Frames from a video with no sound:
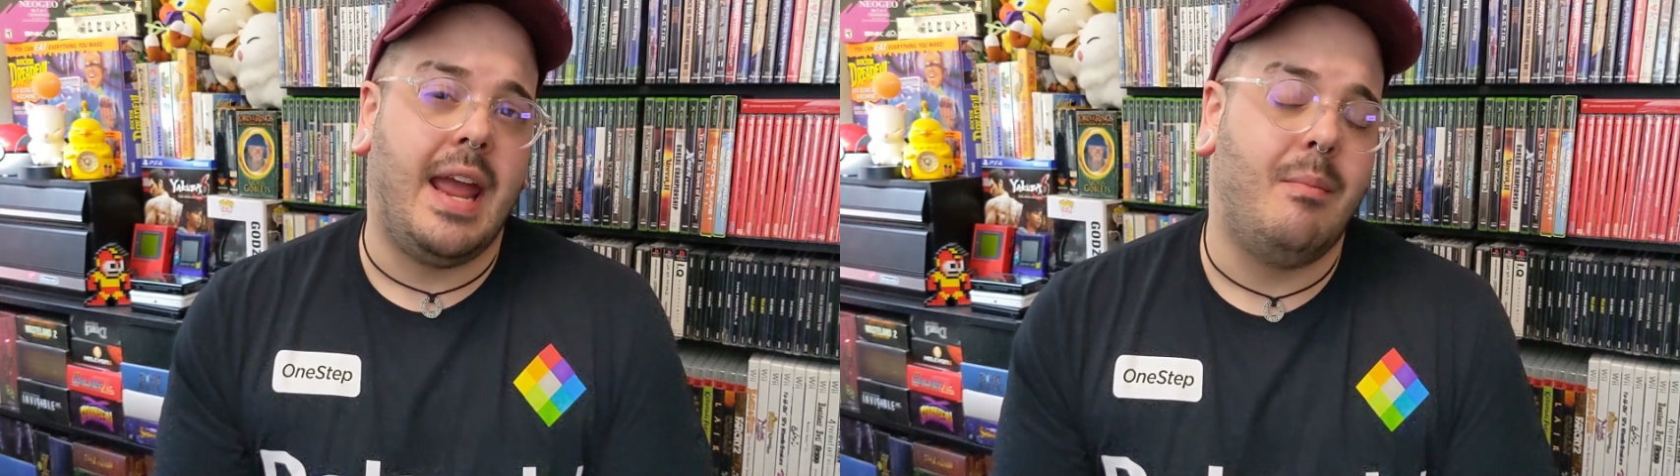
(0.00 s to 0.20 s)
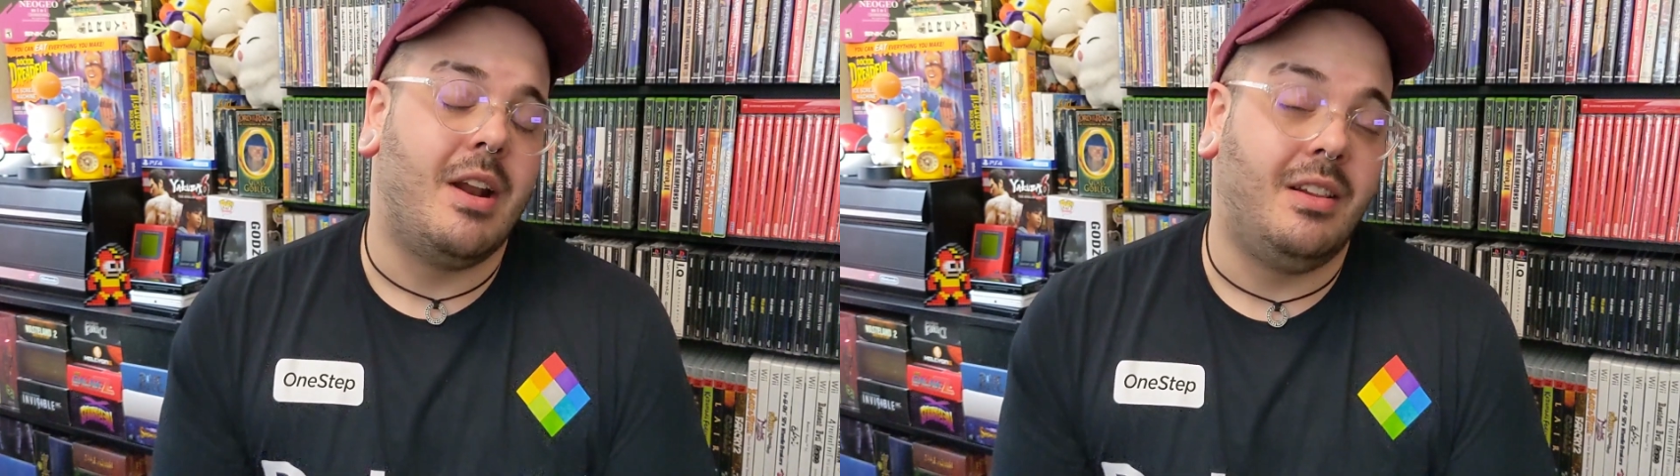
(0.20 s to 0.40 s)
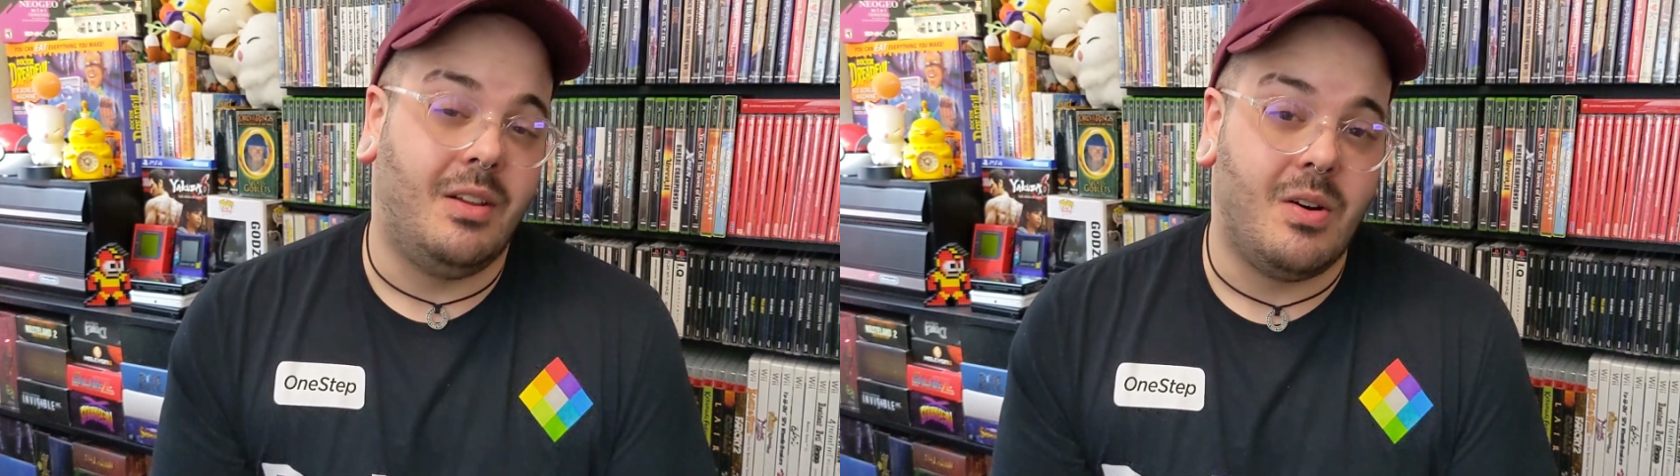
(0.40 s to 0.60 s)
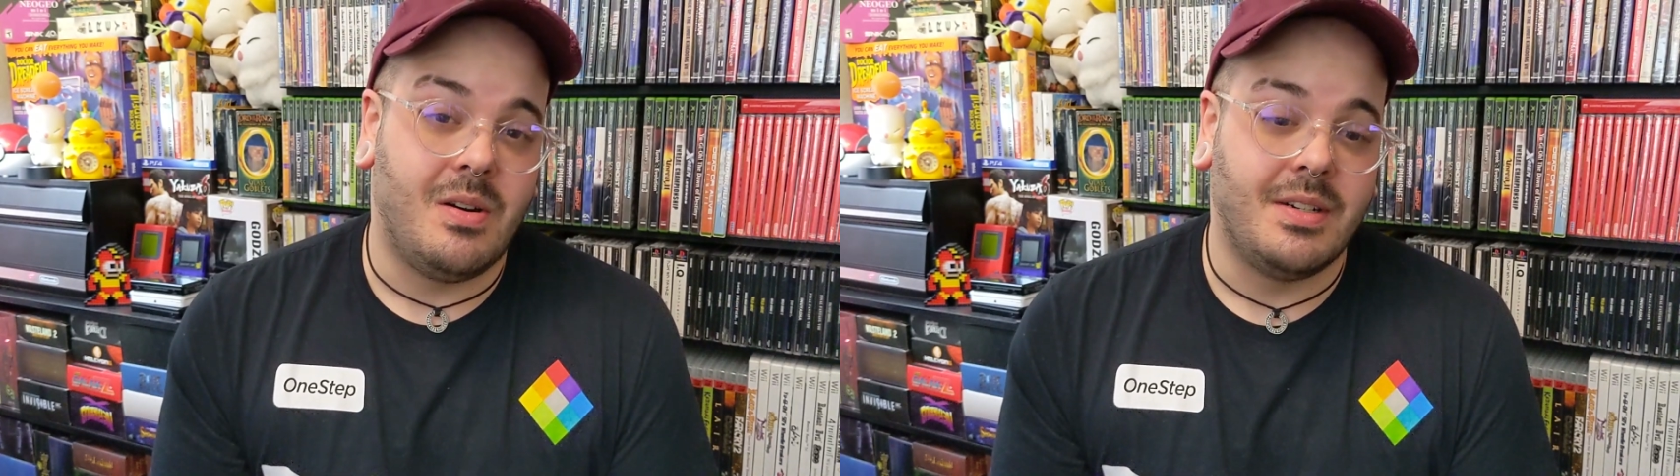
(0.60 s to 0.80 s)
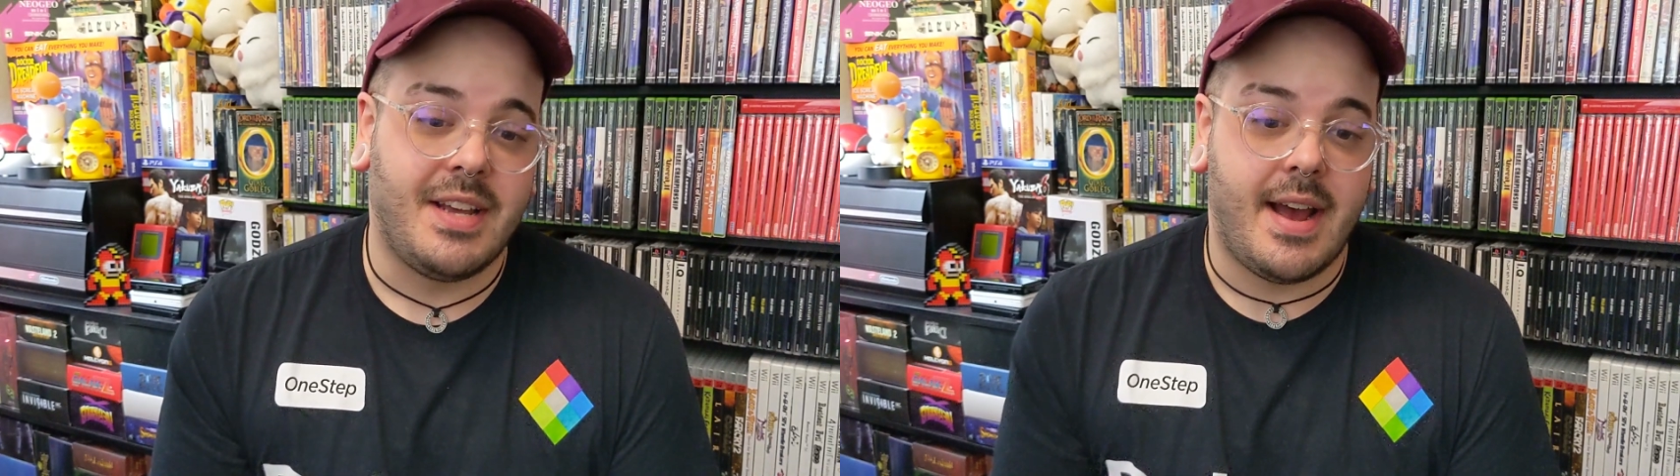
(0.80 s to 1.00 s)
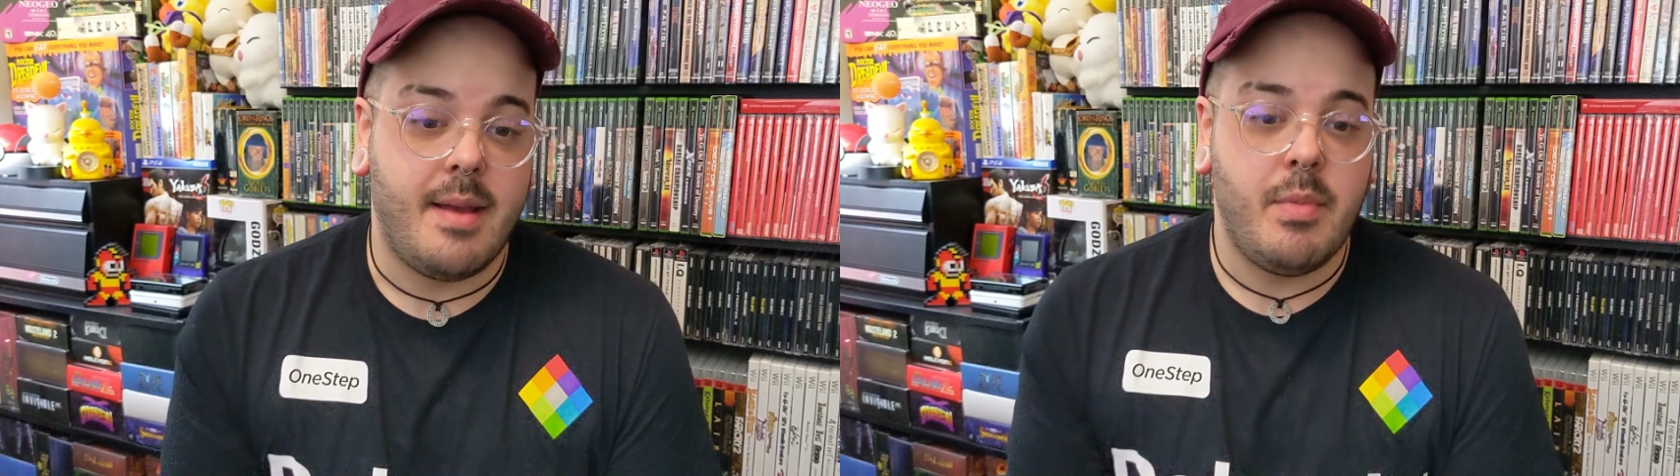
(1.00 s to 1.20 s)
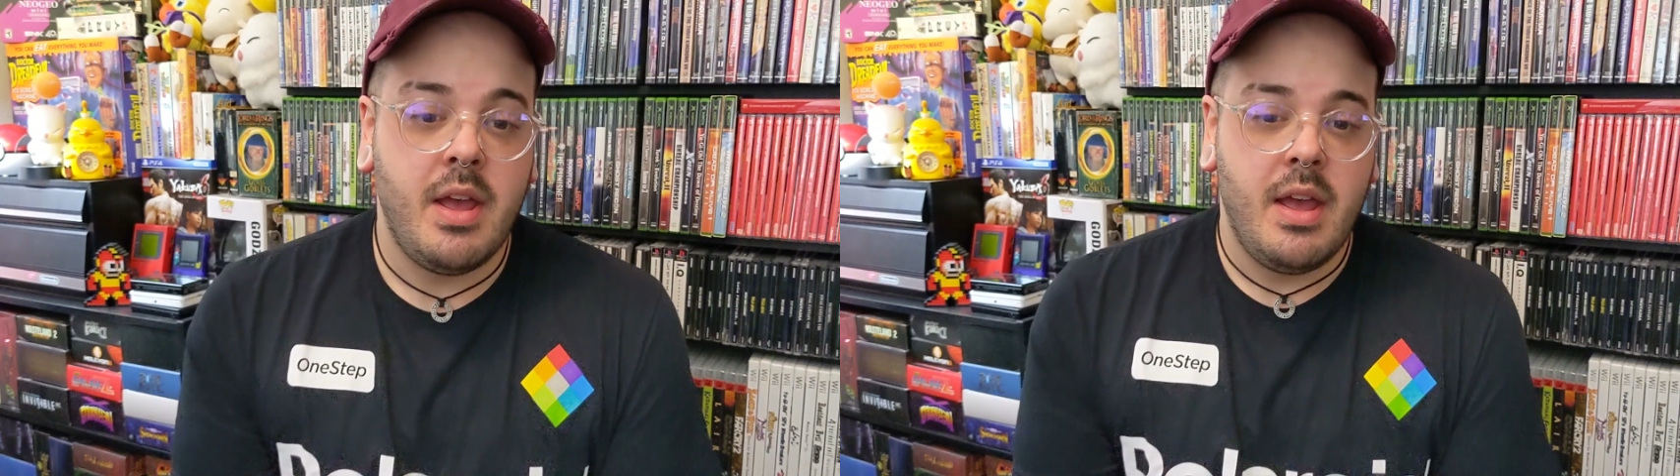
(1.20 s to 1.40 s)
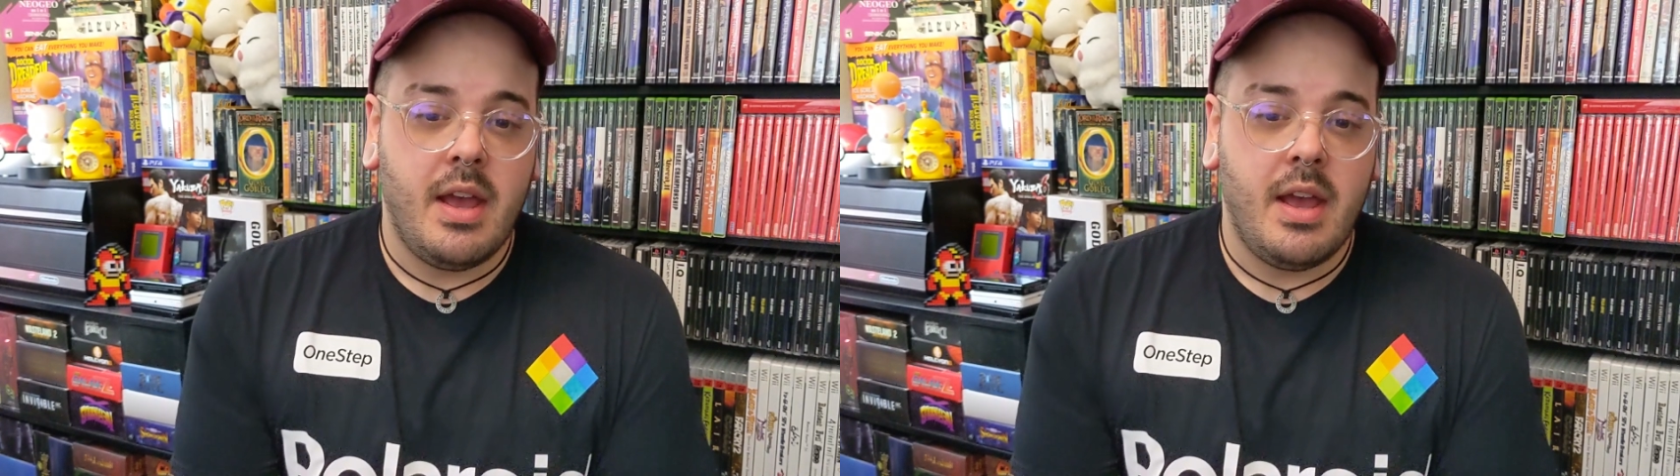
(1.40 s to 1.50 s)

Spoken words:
game in a long time,